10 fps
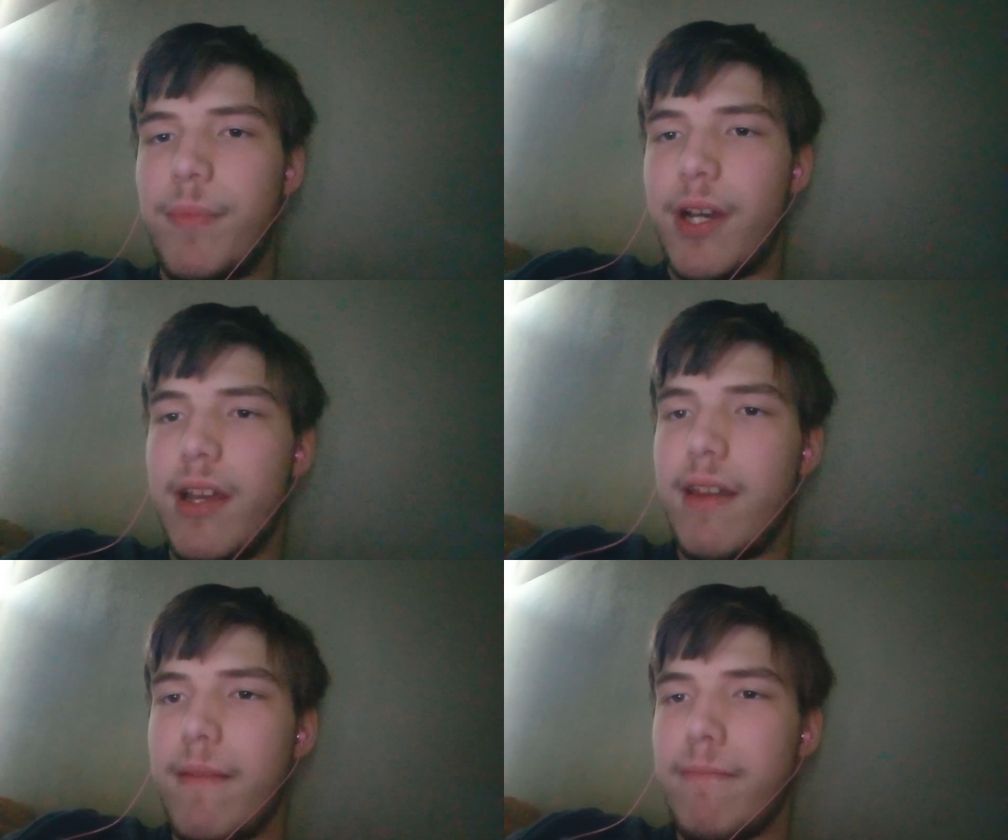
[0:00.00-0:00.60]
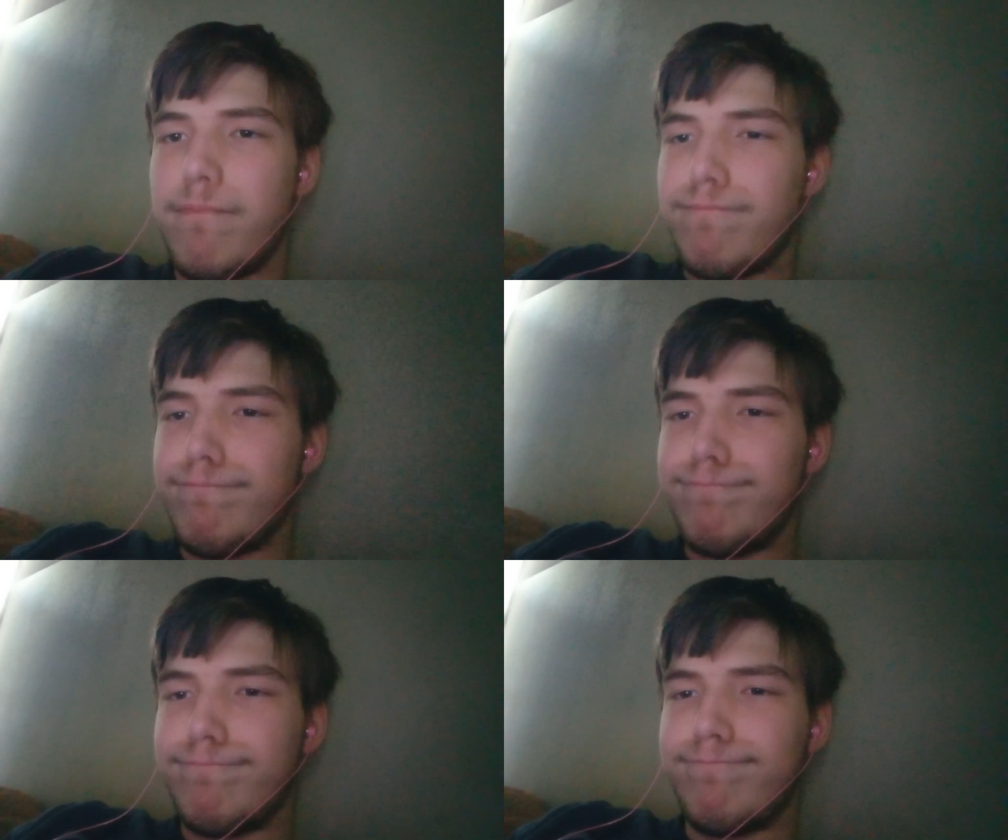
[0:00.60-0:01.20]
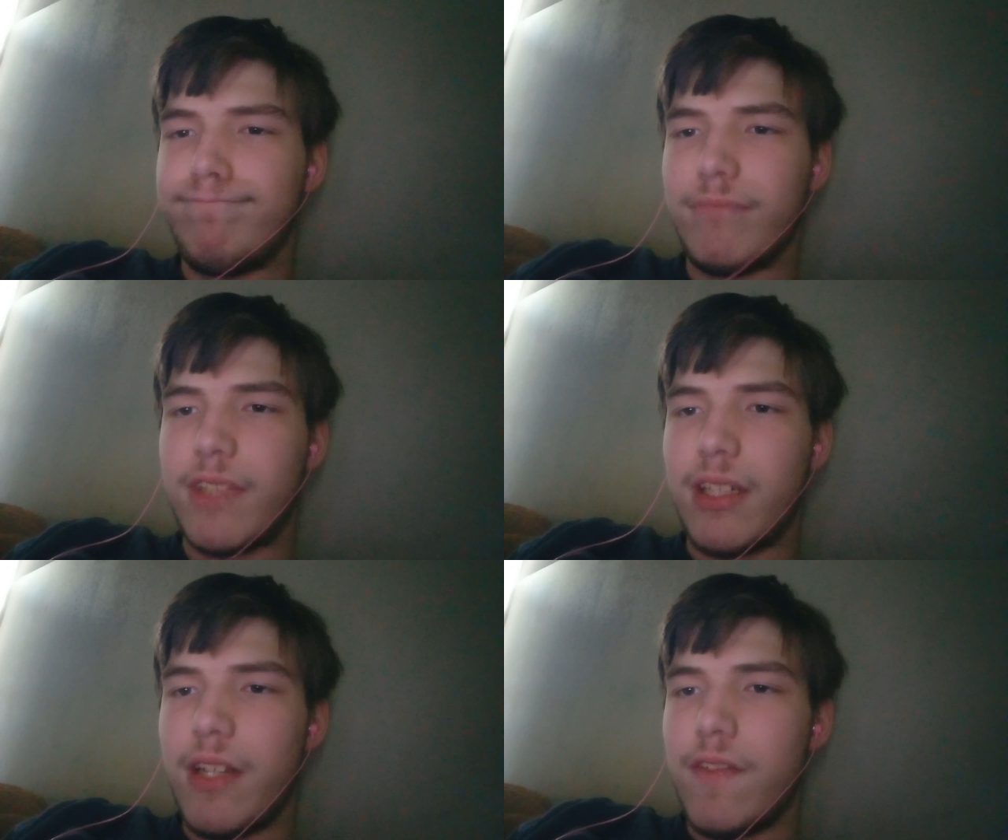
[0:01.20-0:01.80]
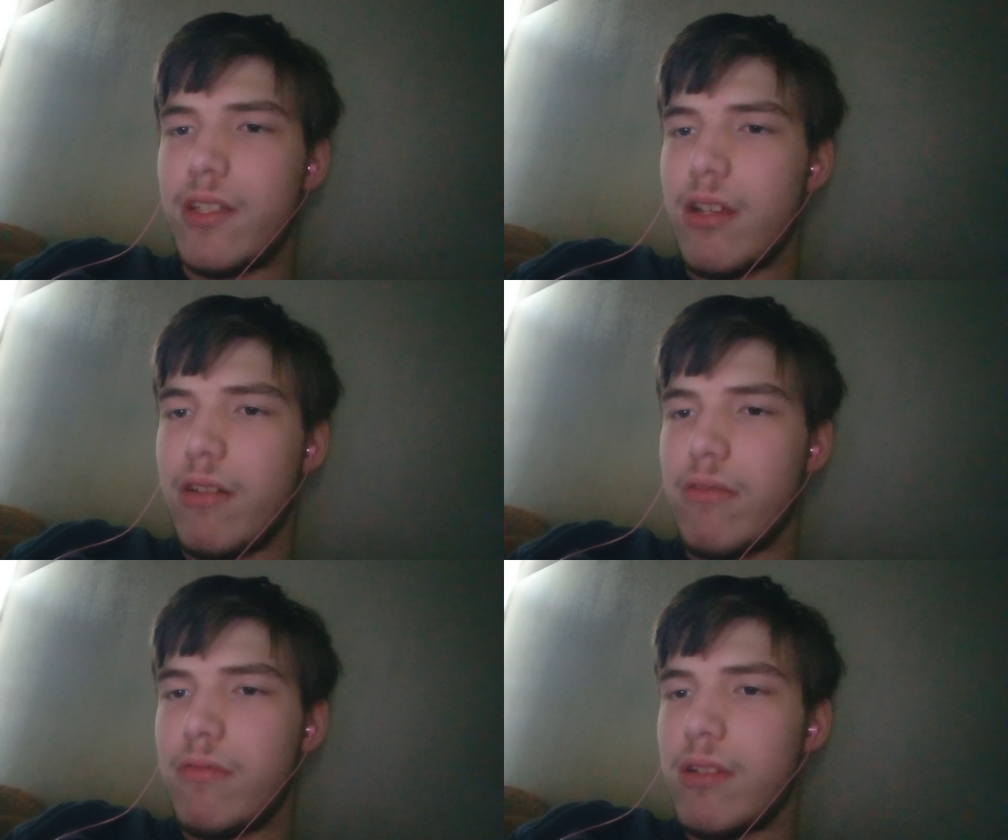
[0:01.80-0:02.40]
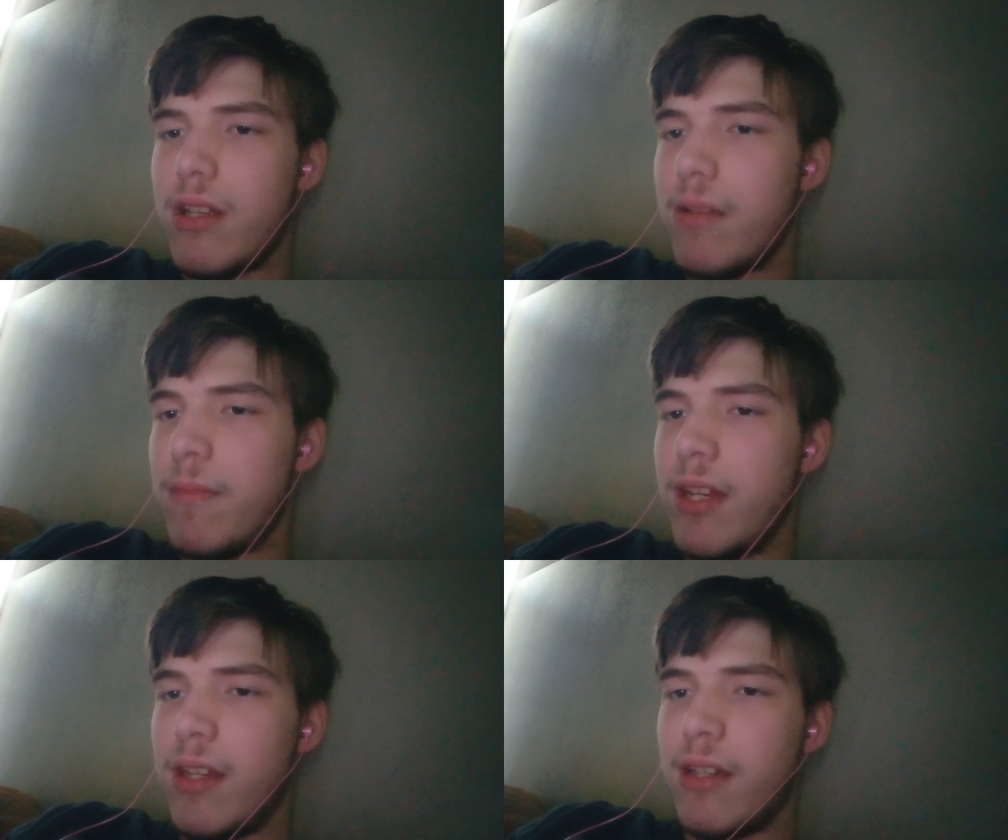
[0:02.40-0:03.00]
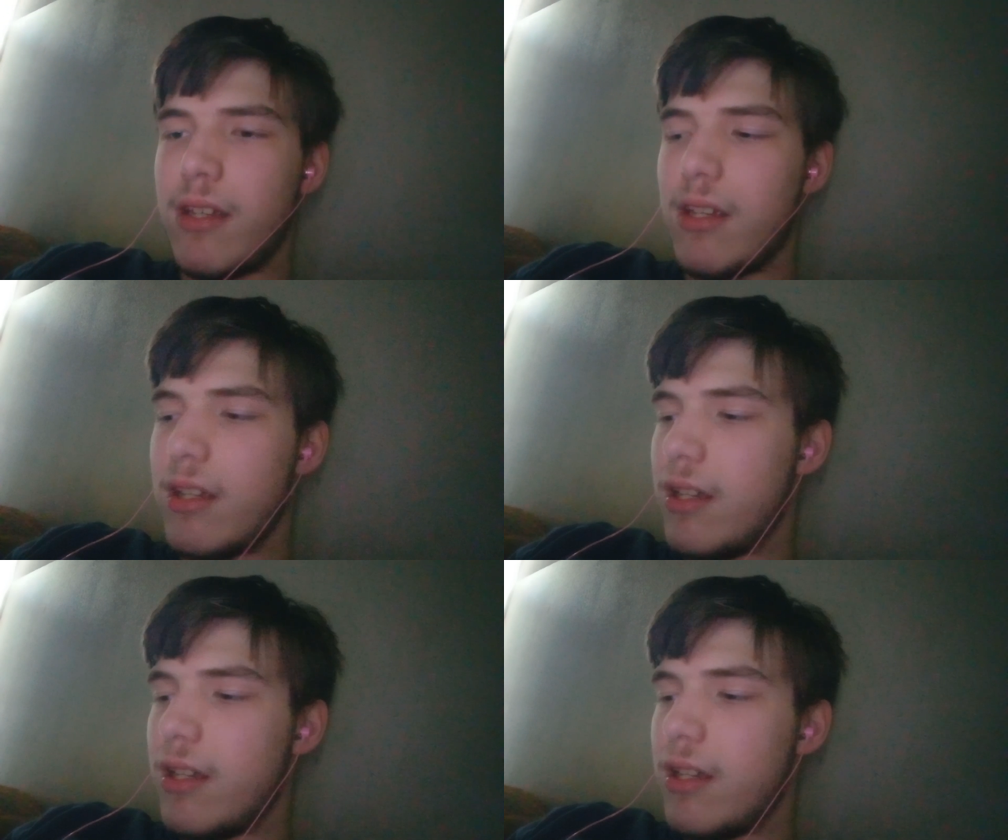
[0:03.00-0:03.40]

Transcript: But if so, I mean,